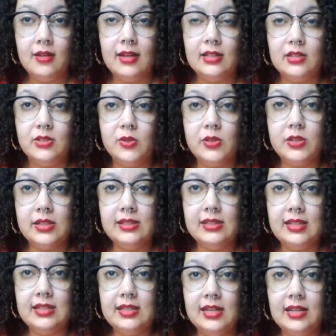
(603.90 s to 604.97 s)
in Taurus
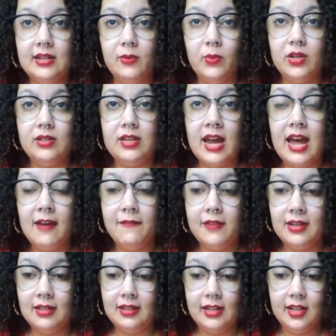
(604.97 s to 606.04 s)
season, we're
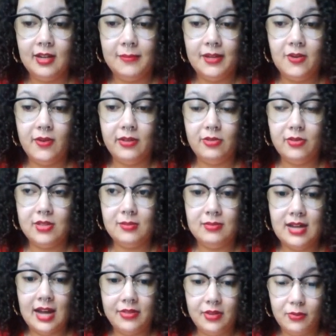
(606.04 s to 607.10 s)
definitely going to be going through some
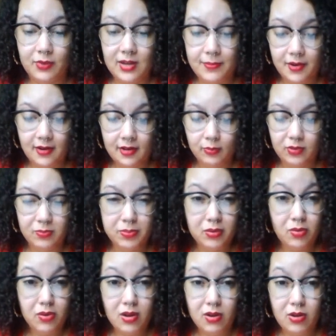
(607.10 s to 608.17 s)
death and rebirth with
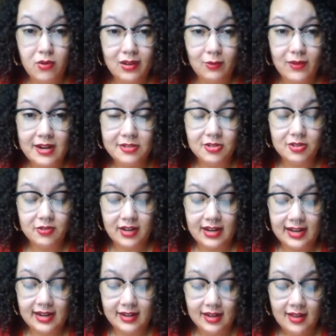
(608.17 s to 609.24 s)
Pluto going
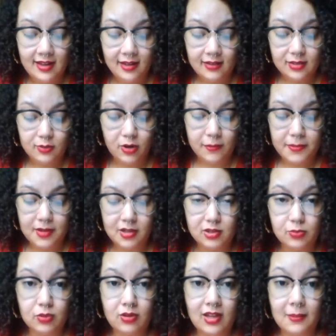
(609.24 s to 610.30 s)
retrograde,
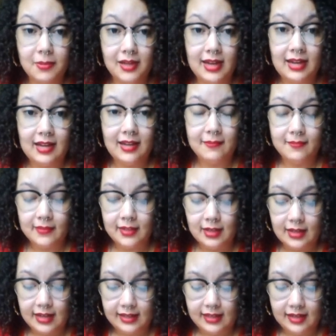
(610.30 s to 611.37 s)
Scorpio's ruling planet.
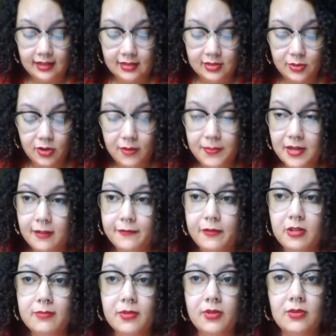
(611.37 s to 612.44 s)
And then Scorpio
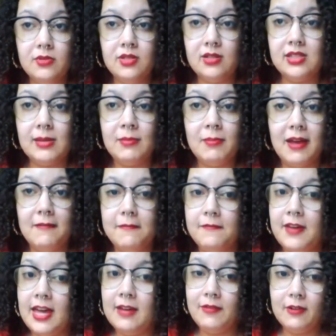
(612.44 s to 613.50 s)
full moons are some of my
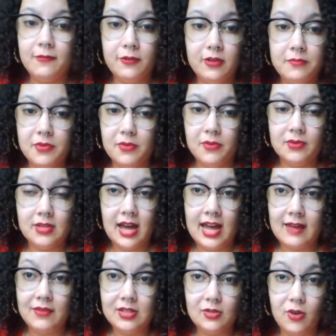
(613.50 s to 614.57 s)
favorite full moons. I
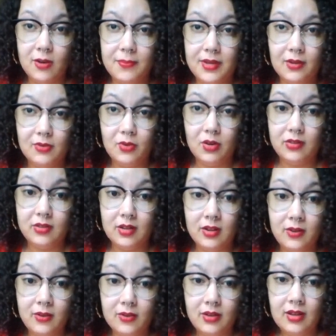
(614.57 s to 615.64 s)
have a Scorpio North
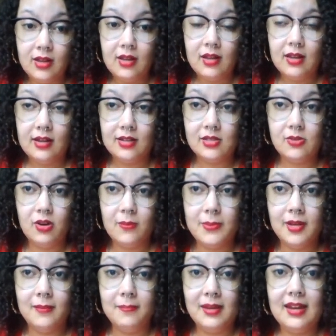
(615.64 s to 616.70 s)
Node and a
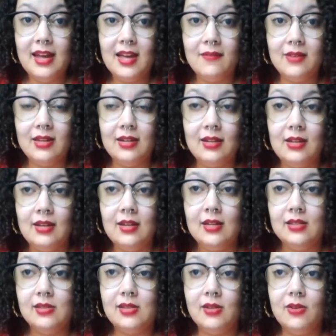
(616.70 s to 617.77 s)
Scorpio Midheaven.
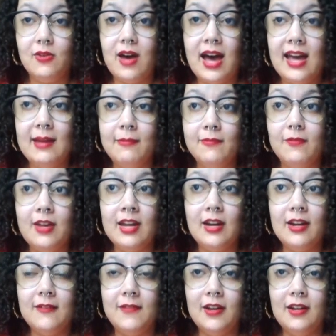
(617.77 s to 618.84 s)
So I am
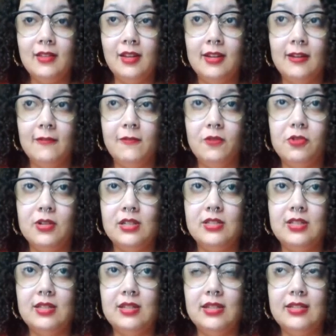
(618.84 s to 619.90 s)
very, very looking forward
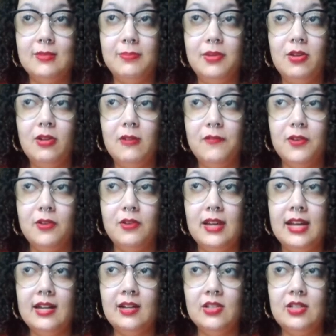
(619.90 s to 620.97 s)
to this beautiful
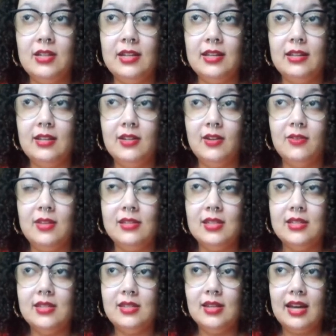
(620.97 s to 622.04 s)
energy. You know, this
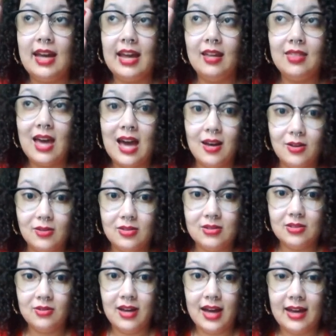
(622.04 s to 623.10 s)
is the eighth
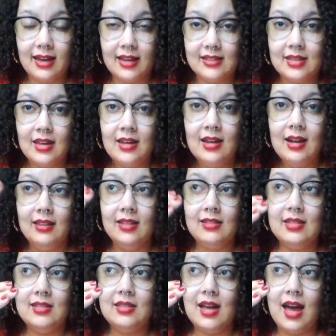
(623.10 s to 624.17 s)
house, you guys.
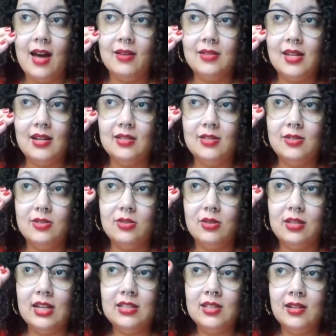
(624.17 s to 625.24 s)
This is the house that is
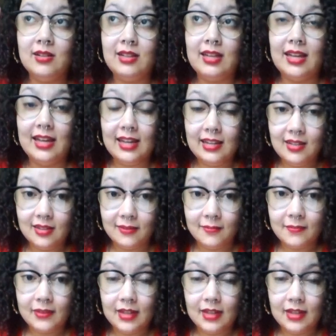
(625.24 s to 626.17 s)
traditionally hidden.